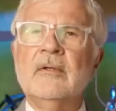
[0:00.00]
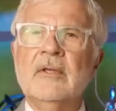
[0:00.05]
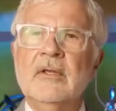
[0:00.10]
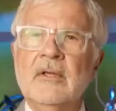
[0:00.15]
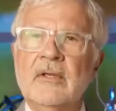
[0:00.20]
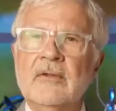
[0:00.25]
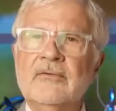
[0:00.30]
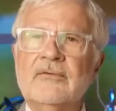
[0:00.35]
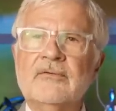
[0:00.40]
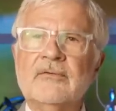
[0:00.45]

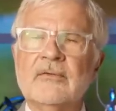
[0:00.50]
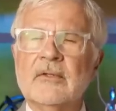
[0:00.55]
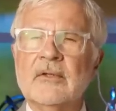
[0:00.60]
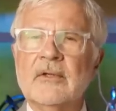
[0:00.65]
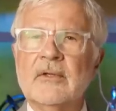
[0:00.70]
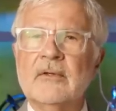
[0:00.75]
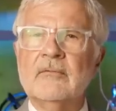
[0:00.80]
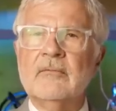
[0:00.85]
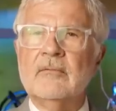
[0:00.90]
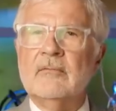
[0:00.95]

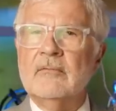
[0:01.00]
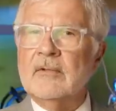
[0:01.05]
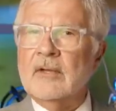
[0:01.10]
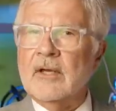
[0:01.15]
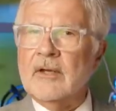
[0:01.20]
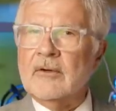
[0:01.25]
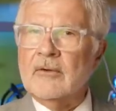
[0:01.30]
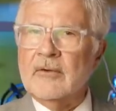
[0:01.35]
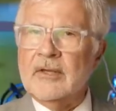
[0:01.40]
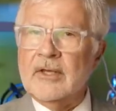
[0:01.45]
insulin
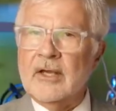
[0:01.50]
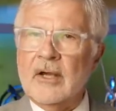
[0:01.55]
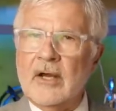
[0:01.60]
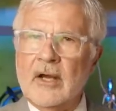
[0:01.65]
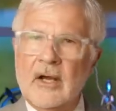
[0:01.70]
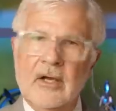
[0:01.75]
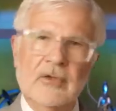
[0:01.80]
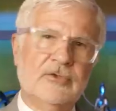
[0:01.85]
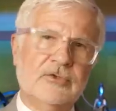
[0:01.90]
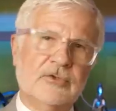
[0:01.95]
not only
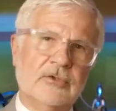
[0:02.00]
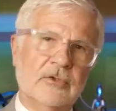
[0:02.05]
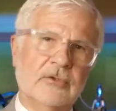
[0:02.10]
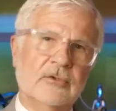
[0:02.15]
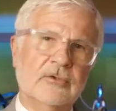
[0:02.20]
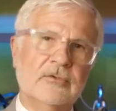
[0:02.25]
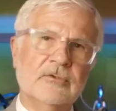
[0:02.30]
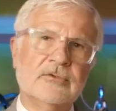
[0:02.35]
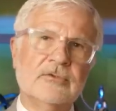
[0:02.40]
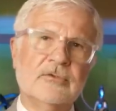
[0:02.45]

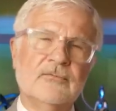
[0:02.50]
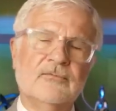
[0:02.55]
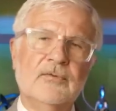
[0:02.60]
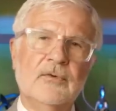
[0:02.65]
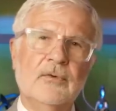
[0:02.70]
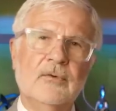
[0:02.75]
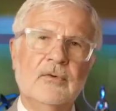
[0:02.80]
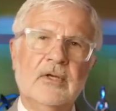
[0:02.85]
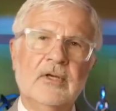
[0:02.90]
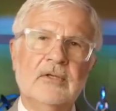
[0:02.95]
ushers
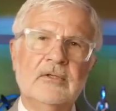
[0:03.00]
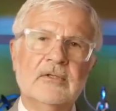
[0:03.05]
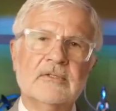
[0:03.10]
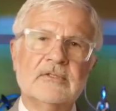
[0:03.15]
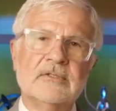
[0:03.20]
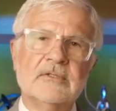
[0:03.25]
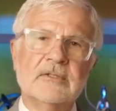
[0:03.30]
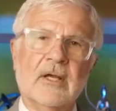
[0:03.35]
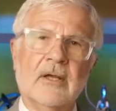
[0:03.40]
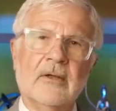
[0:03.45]
food into
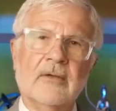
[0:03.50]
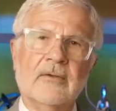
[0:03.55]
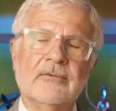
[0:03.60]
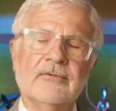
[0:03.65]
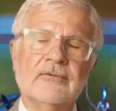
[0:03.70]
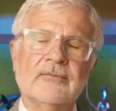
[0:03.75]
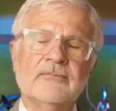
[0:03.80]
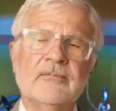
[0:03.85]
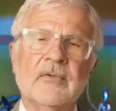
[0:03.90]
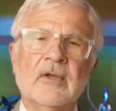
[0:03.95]

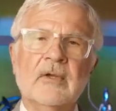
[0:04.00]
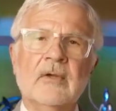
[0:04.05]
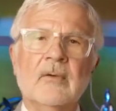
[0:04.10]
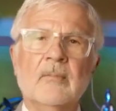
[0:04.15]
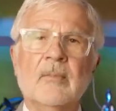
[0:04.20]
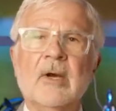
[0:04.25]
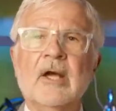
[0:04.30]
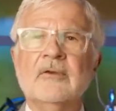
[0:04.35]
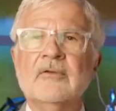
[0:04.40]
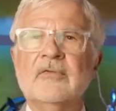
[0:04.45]
cells,
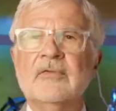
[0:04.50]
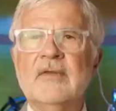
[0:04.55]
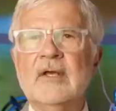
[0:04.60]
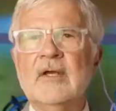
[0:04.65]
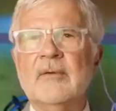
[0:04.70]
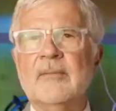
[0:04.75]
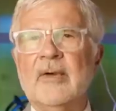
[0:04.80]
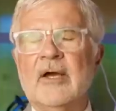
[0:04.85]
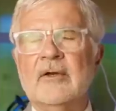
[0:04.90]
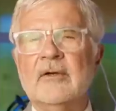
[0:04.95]
but
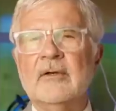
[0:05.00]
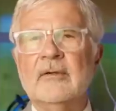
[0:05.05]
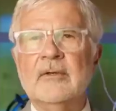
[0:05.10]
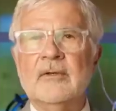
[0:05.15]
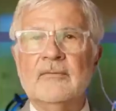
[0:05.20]
think about it.